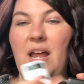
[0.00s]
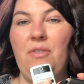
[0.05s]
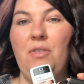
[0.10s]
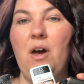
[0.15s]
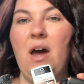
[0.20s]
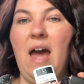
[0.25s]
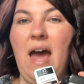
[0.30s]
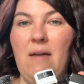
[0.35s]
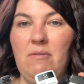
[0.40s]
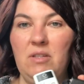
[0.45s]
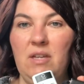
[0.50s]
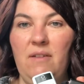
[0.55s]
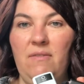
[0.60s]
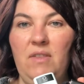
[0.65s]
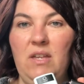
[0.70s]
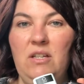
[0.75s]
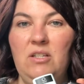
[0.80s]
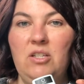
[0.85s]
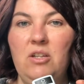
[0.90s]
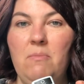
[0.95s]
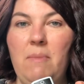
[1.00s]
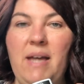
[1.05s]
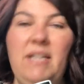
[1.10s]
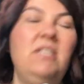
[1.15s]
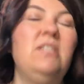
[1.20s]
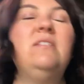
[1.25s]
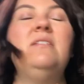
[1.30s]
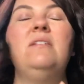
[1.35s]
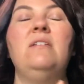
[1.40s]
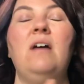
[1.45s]
I thought I would give these to my
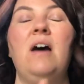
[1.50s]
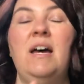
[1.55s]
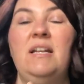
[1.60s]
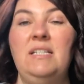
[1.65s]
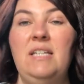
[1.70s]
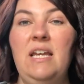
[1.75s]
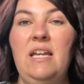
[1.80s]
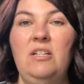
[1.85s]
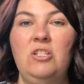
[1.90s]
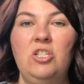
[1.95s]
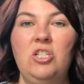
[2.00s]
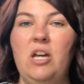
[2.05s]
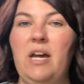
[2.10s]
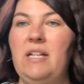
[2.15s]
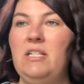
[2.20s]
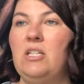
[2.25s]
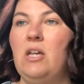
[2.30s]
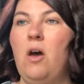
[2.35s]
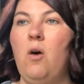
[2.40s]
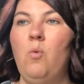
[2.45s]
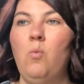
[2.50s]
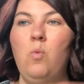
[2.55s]
uh, teen sons.